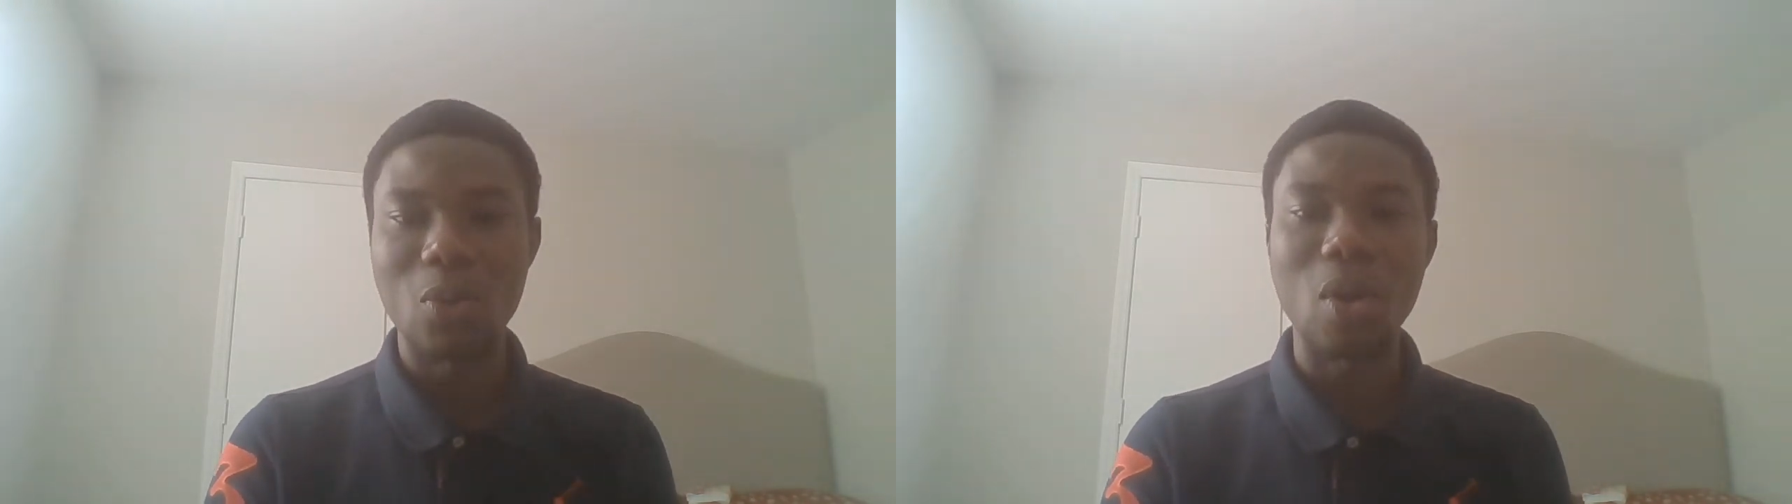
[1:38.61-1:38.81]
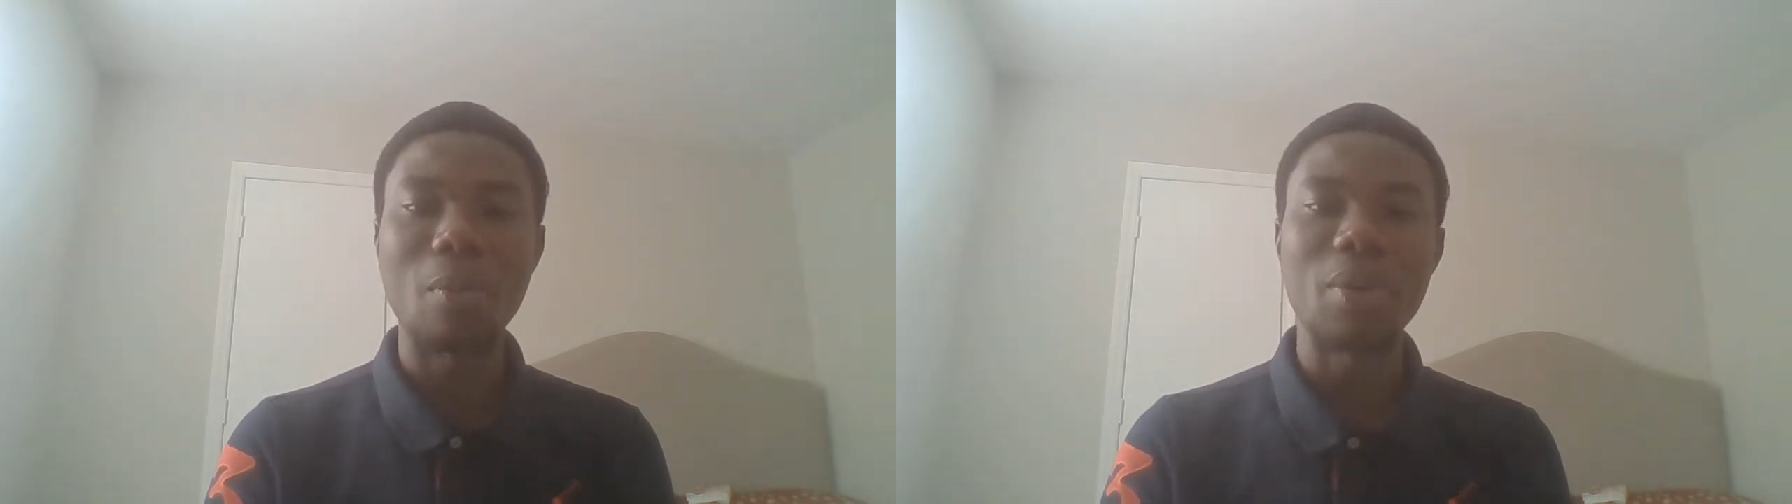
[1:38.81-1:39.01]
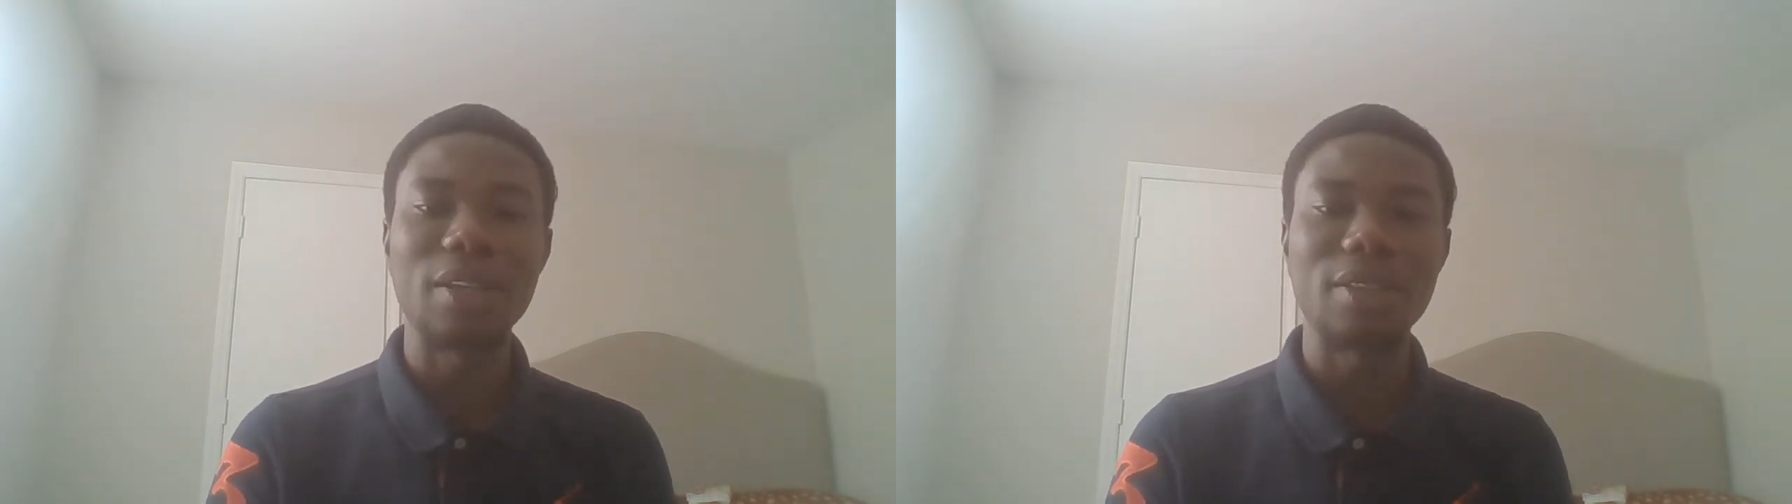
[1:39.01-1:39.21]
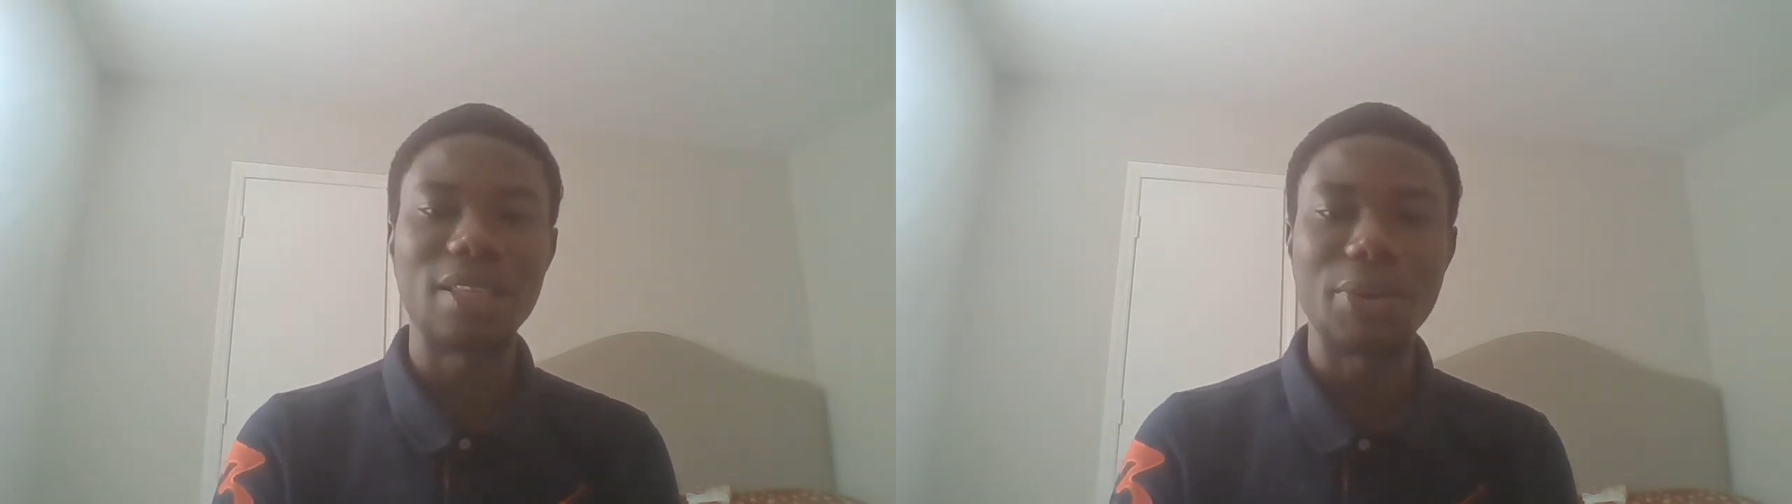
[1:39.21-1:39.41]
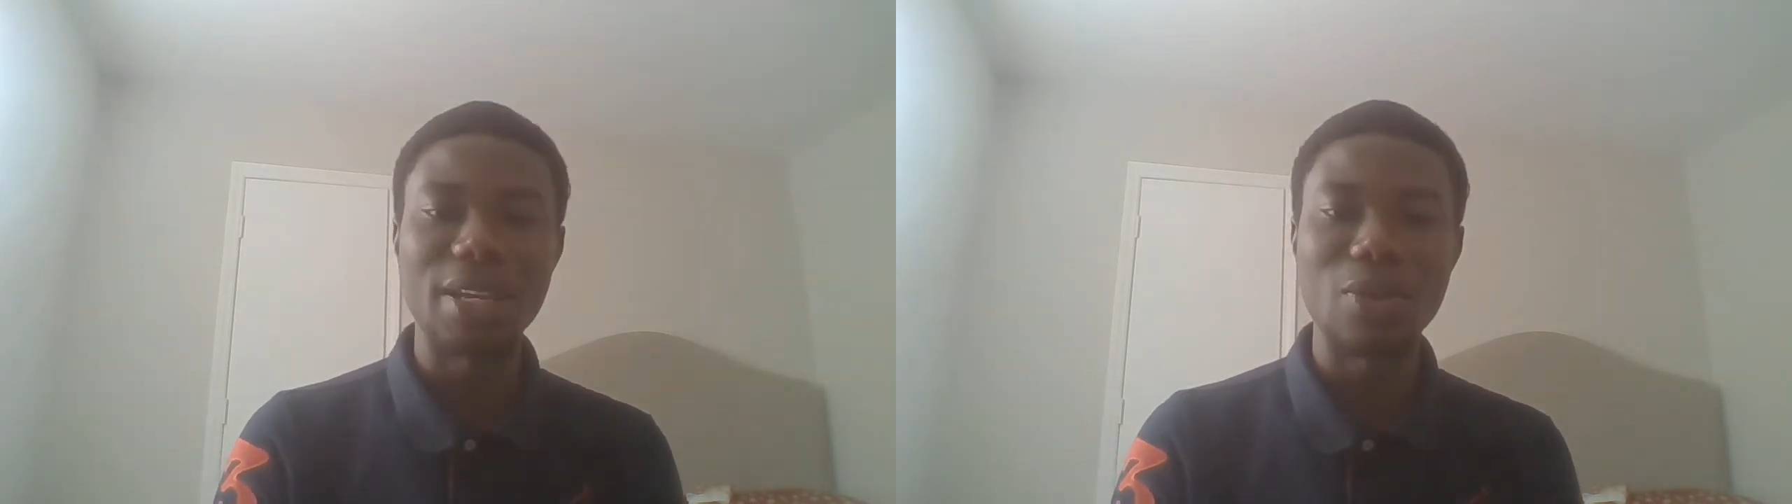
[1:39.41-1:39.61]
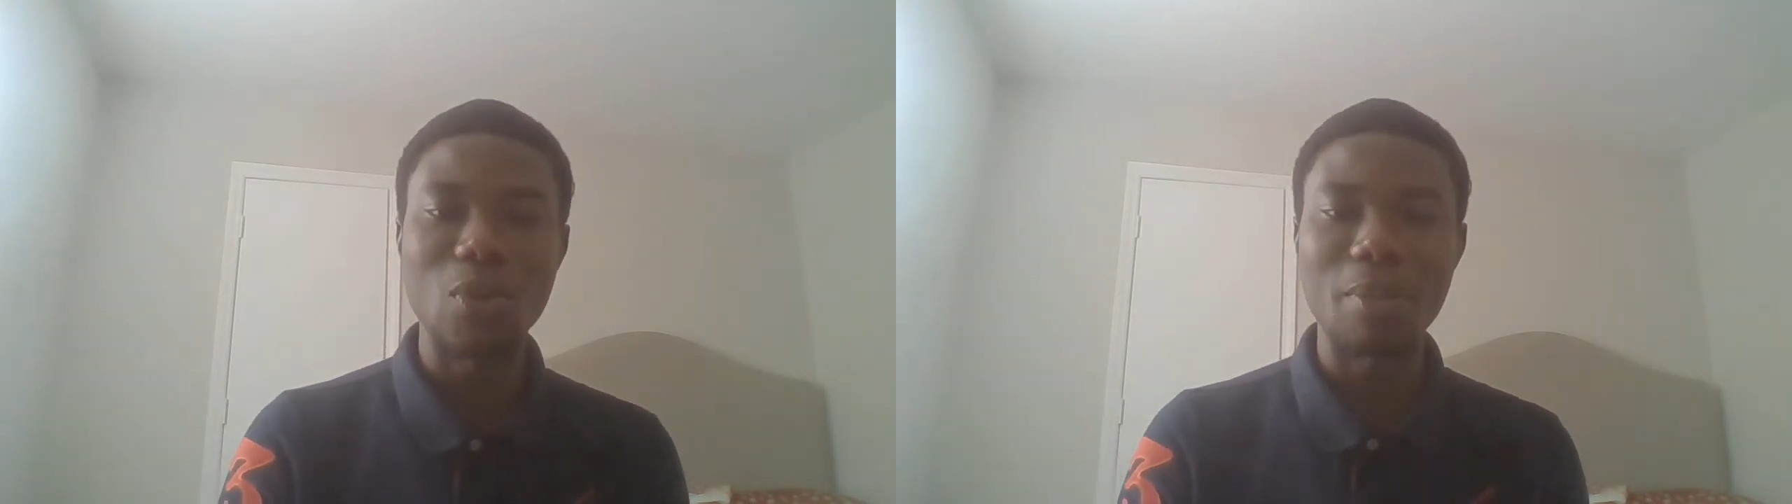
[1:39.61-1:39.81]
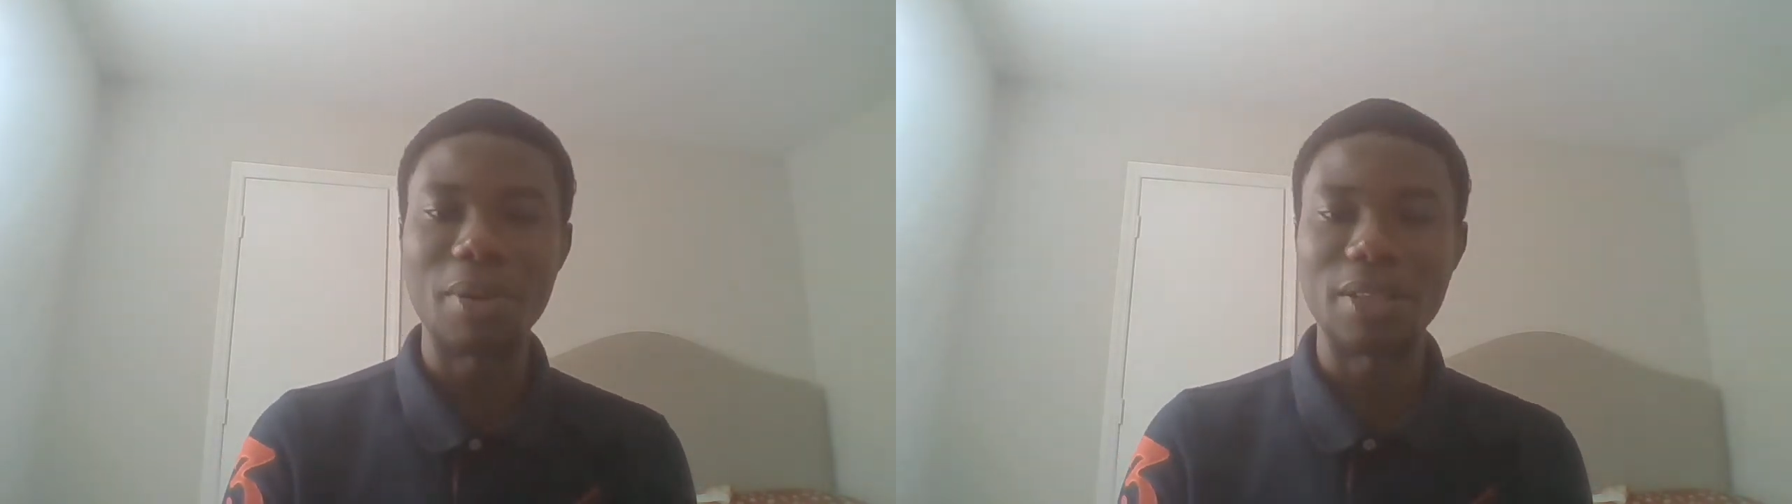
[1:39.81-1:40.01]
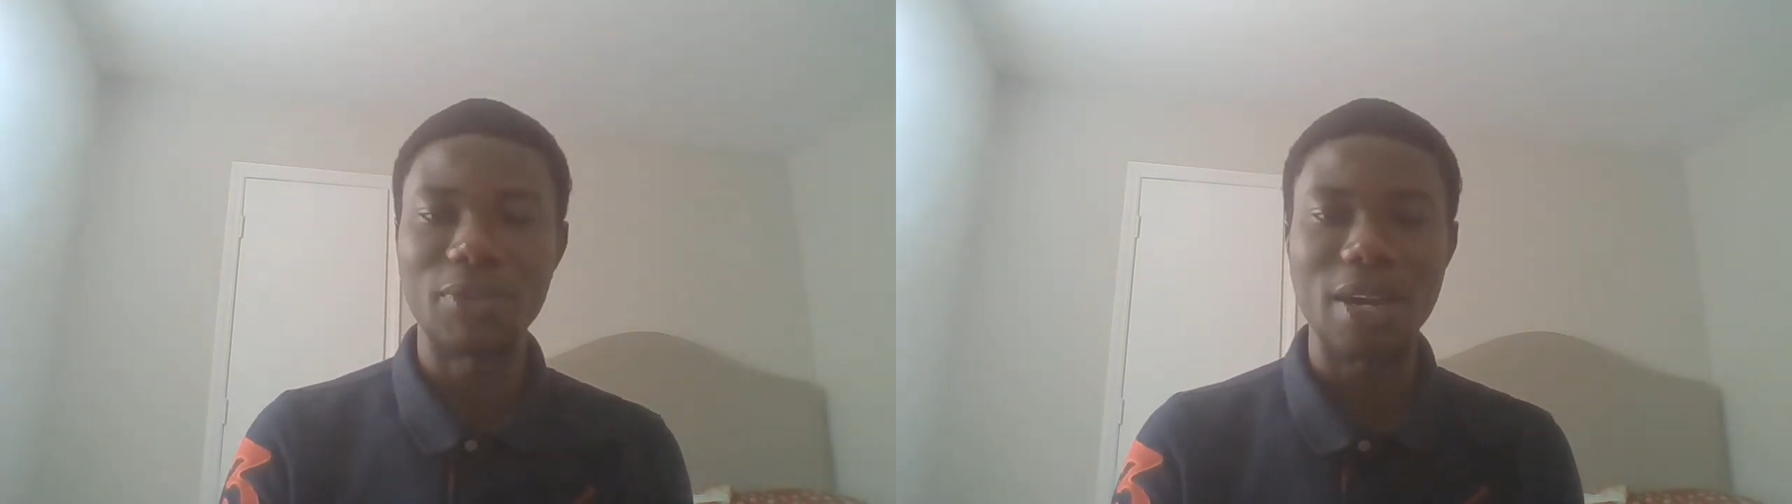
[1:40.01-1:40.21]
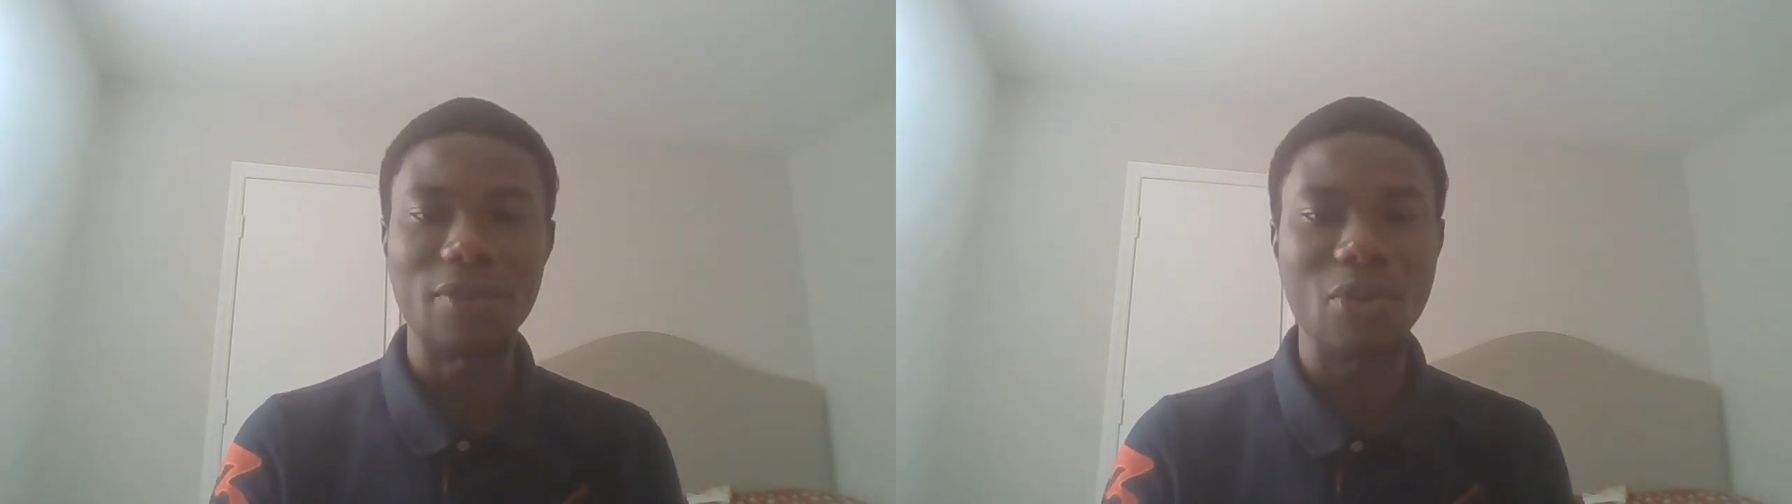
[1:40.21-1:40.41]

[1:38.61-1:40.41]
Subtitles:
1.3, 1.5.